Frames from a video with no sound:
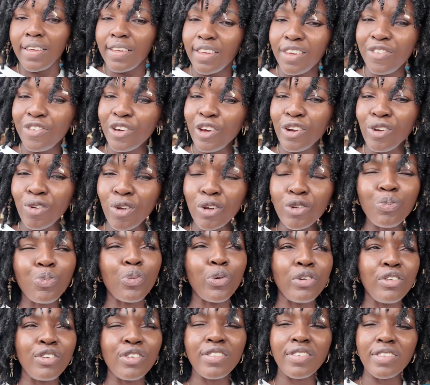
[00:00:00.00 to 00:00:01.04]
if you're not
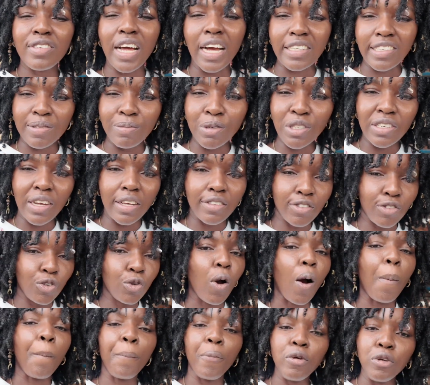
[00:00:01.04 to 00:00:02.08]
producing as much as
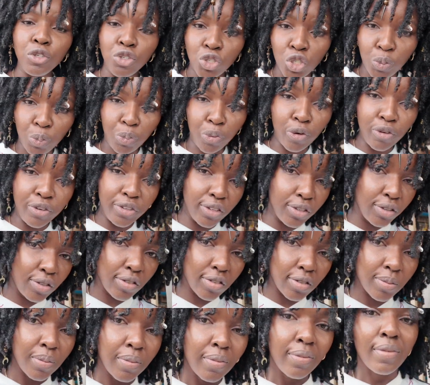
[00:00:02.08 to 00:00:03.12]
you should
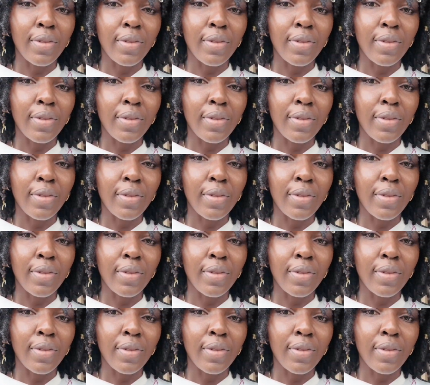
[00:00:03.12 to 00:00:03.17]
produce,